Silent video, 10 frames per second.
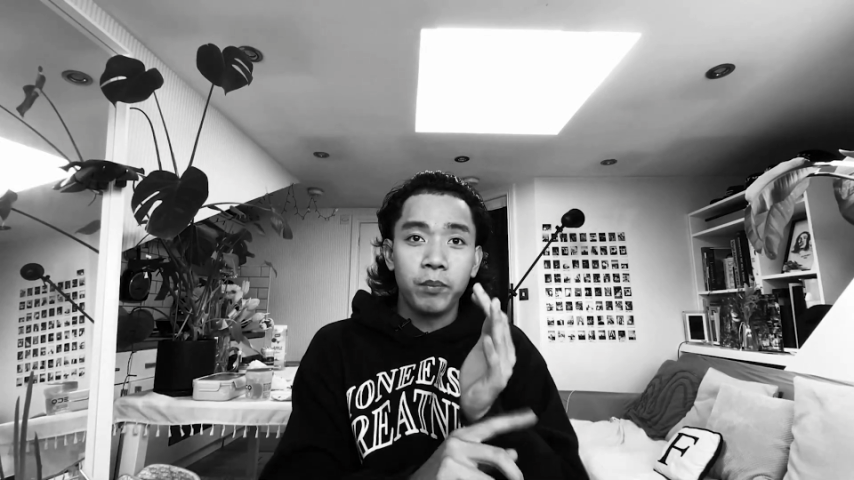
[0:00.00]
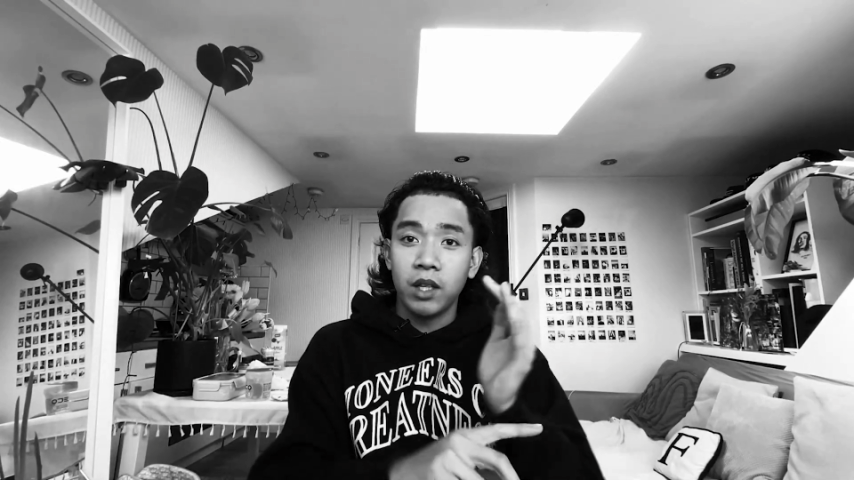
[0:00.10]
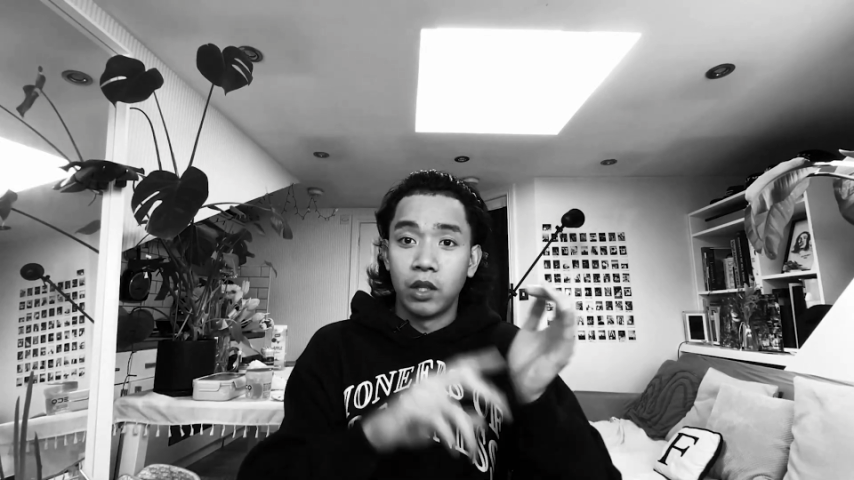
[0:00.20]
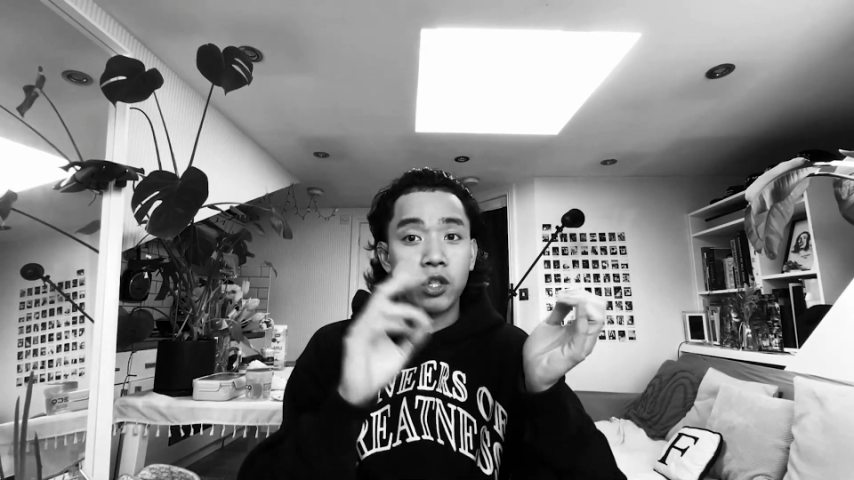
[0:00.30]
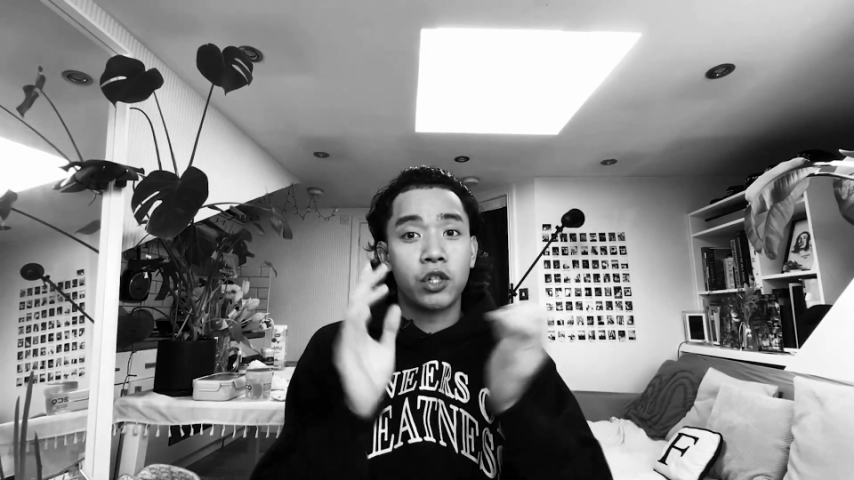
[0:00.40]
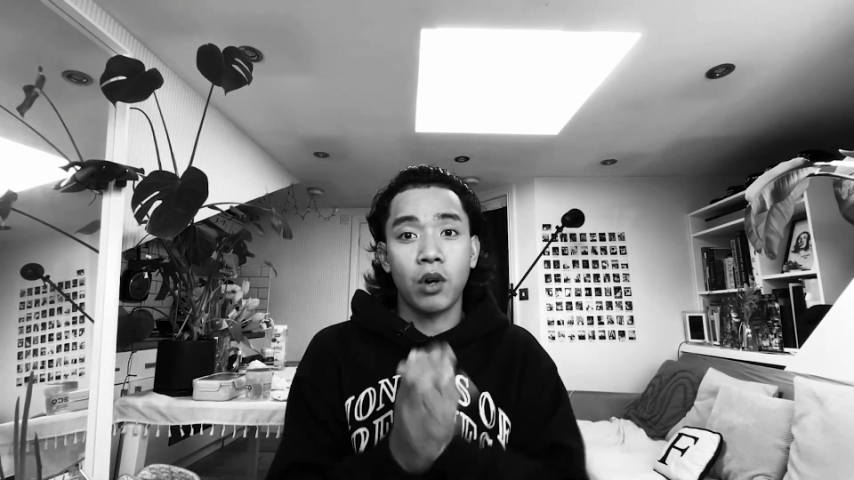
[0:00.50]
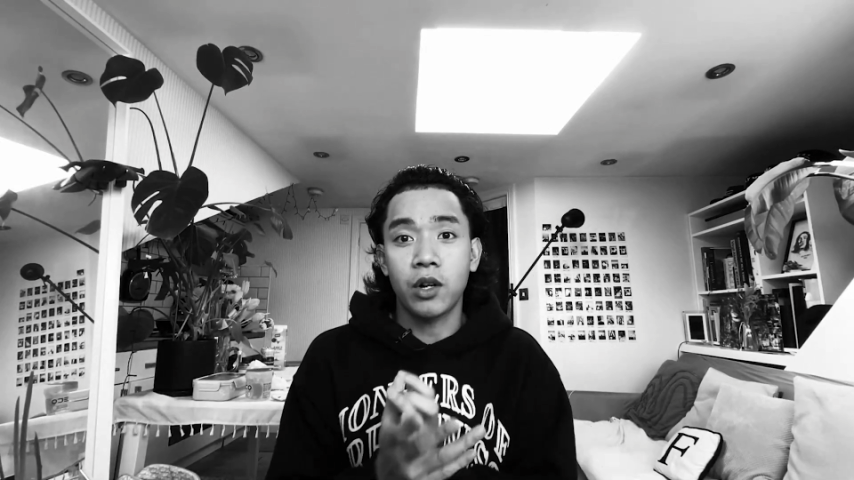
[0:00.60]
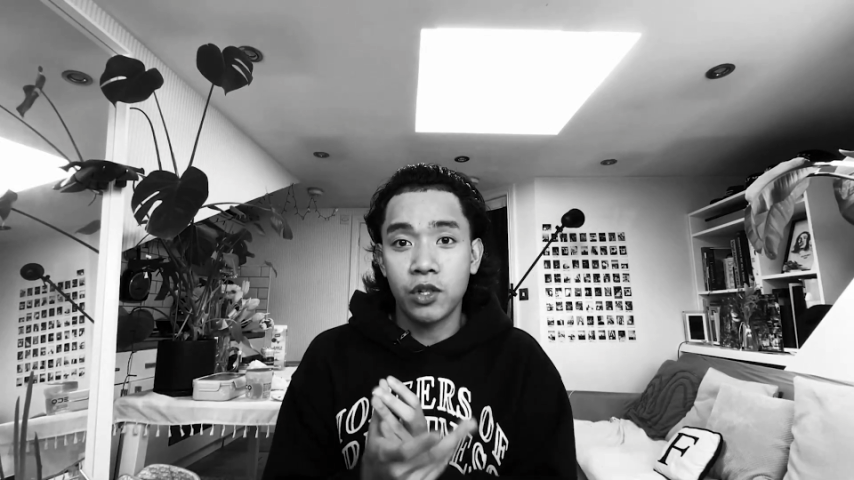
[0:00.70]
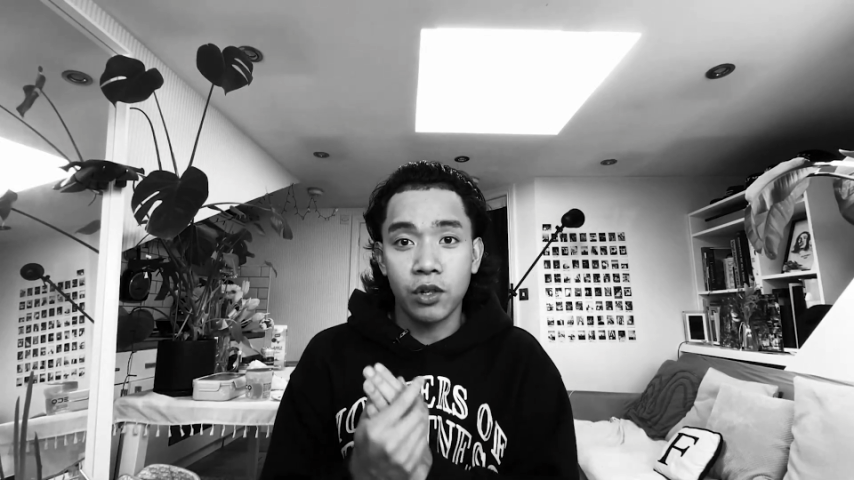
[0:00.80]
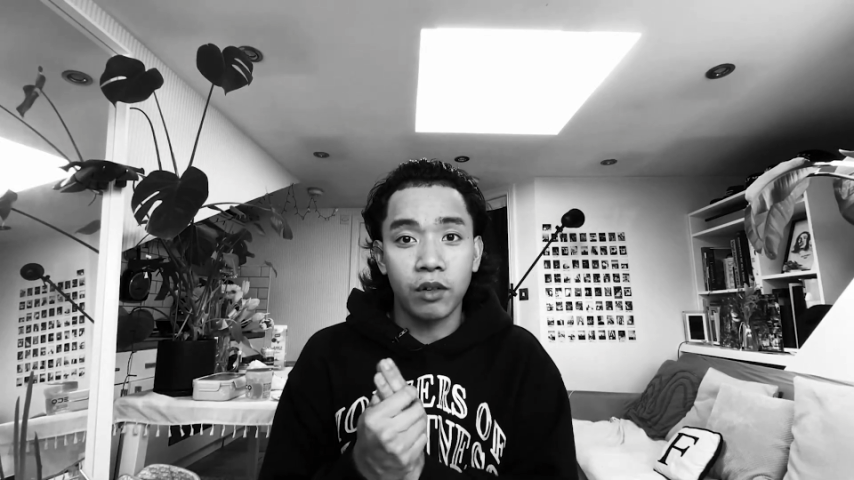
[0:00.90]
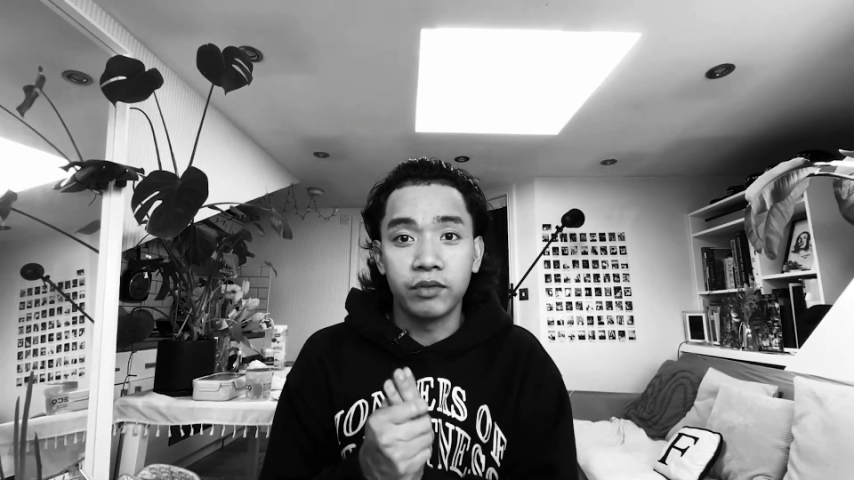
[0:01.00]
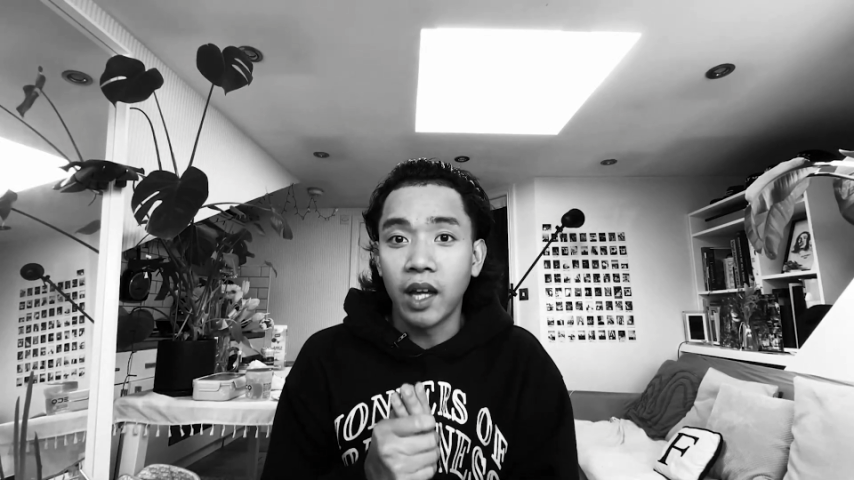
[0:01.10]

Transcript: the structure of